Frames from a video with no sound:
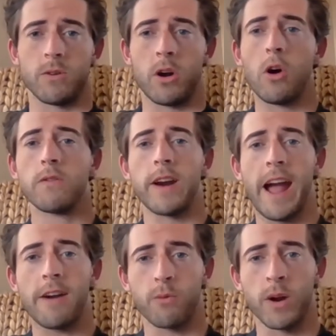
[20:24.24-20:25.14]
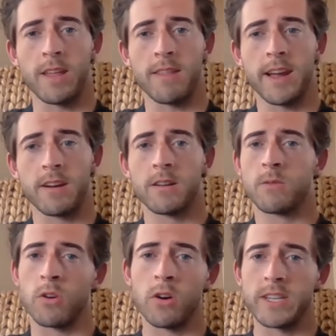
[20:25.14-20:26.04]
over halfway there, and
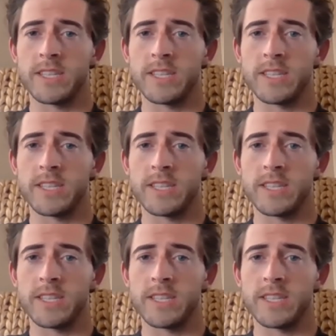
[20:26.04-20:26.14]
we're only